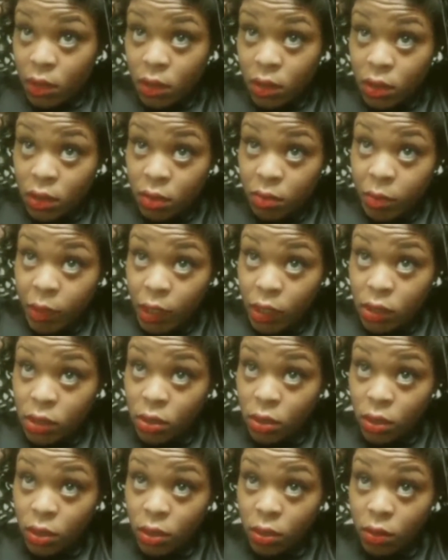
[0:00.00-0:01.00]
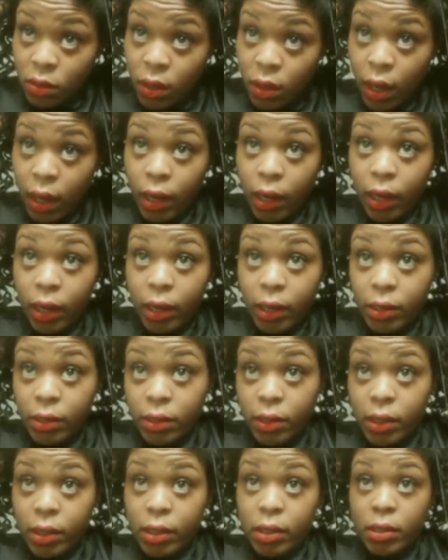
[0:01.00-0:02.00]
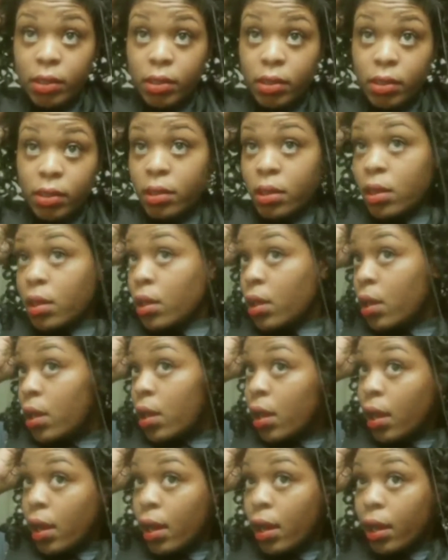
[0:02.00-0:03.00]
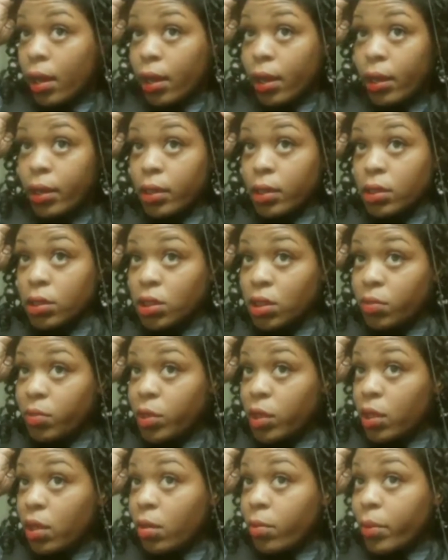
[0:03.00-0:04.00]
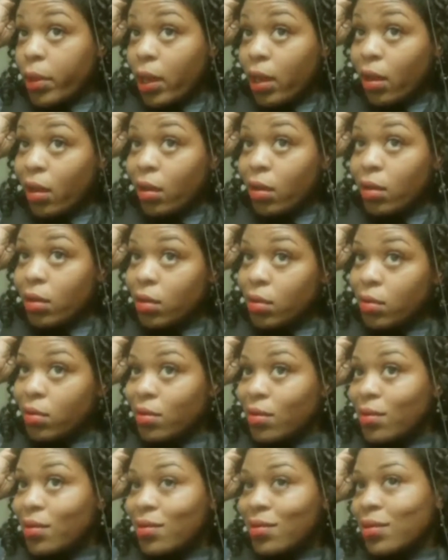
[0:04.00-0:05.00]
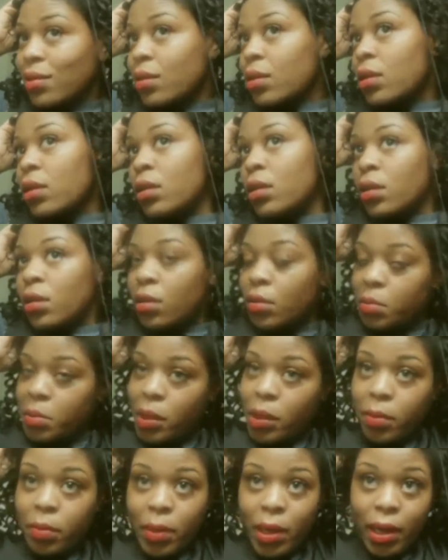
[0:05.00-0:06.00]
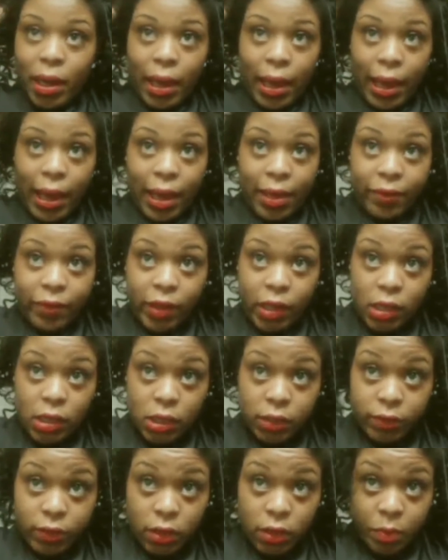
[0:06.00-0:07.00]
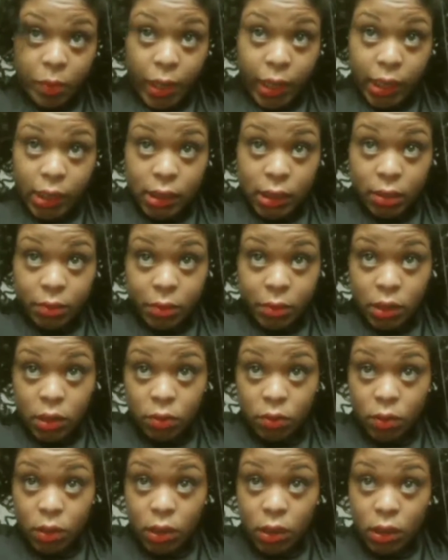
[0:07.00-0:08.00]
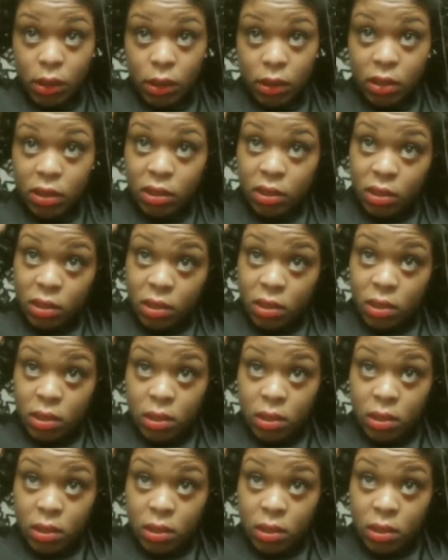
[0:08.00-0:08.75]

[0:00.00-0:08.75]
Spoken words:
and just make sure you can hide. It should be about a half inch of space in between